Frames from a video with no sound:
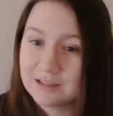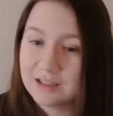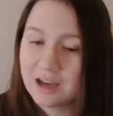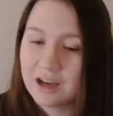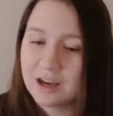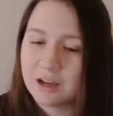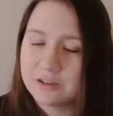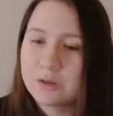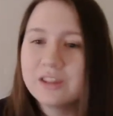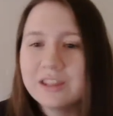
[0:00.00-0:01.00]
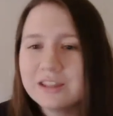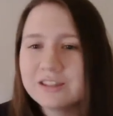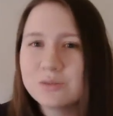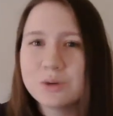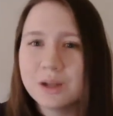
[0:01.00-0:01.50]
So I think this
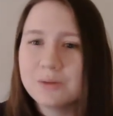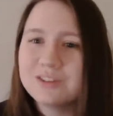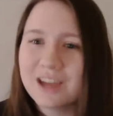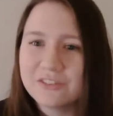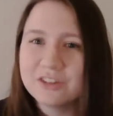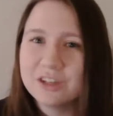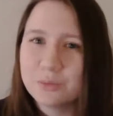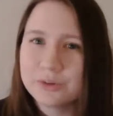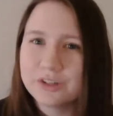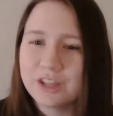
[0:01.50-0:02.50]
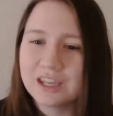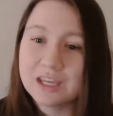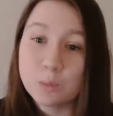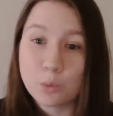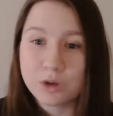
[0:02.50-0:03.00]
is one I definitely want to like
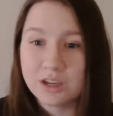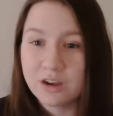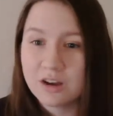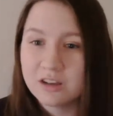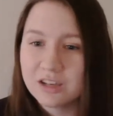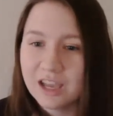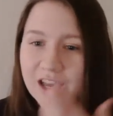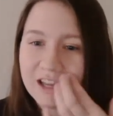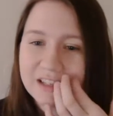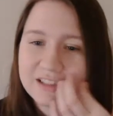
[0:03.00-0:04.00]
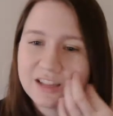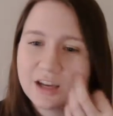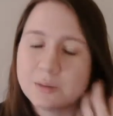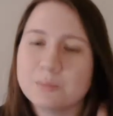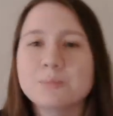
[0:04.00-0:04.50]
keep working on, and
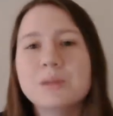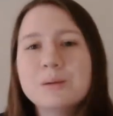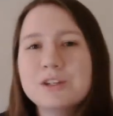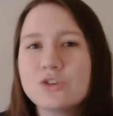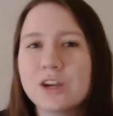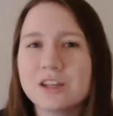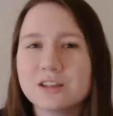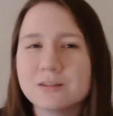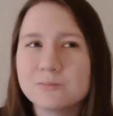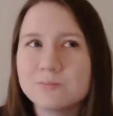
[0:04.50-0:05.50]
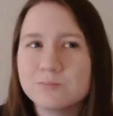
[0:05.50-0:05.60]
maybe try to